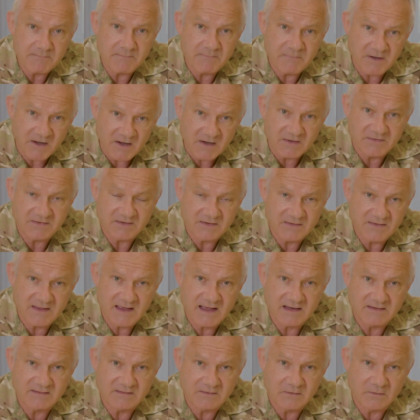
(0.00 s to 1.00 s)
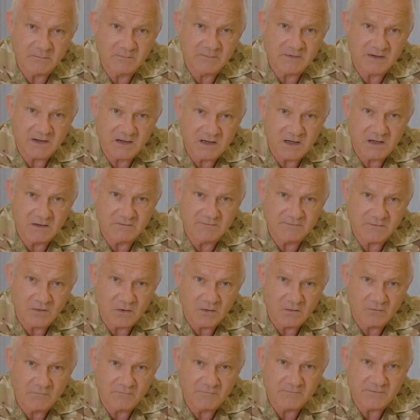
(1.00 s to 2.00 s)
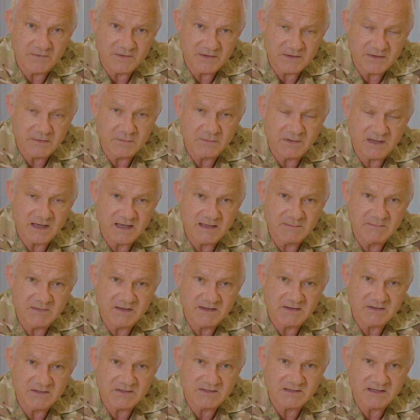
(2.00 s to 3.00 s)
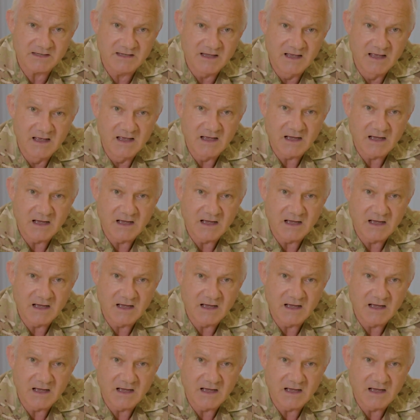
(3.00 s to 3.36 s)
part in that on behalf of the UK military.